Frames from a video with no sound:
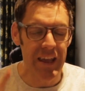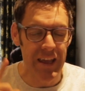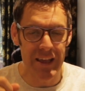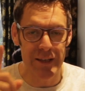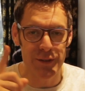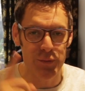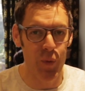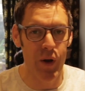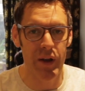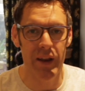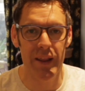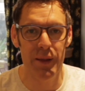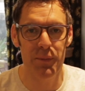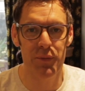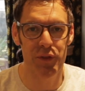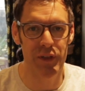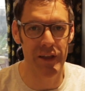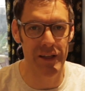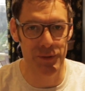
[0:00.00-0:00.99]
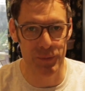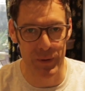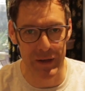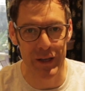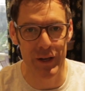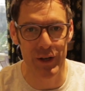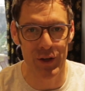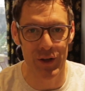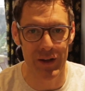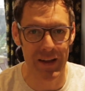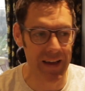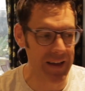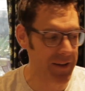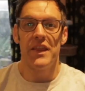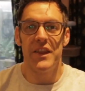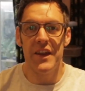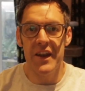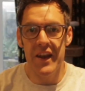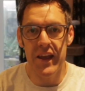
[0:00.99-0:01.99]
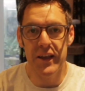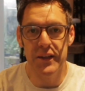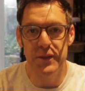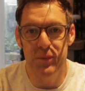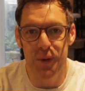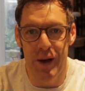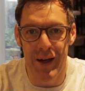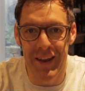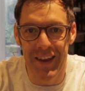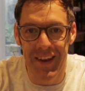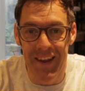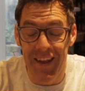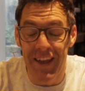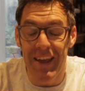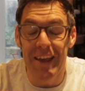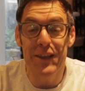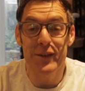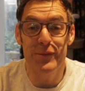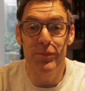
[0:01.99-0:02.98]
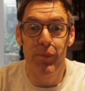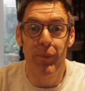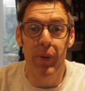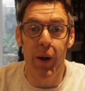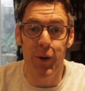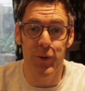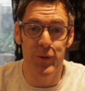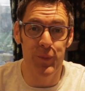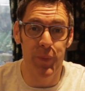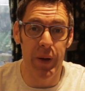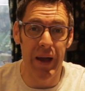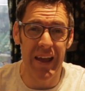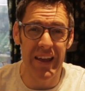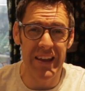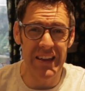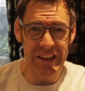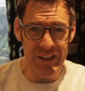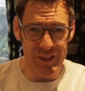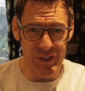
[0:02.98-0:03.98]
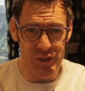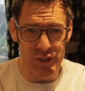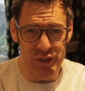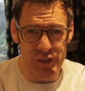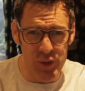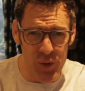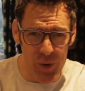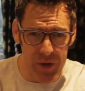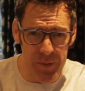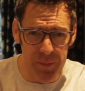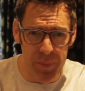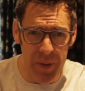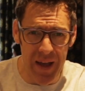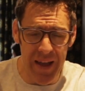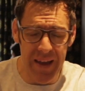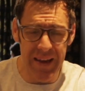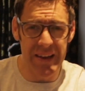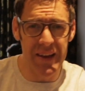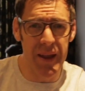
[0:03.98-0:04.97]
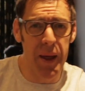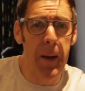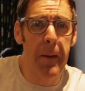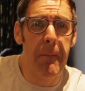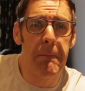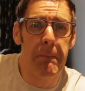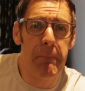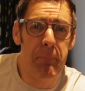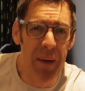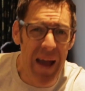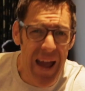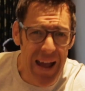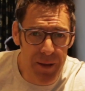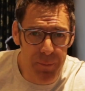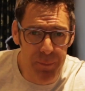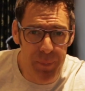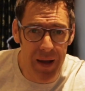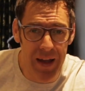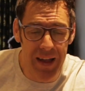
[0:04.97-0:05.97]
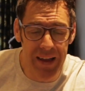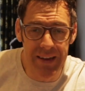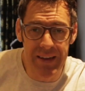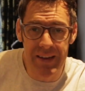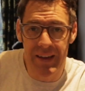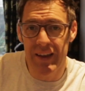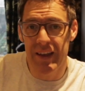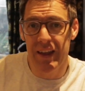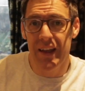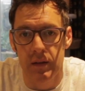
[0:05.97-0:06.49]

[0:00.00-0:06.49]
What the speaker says: is one of them things we can look at. The next one is bone pain, joint pain, back pain.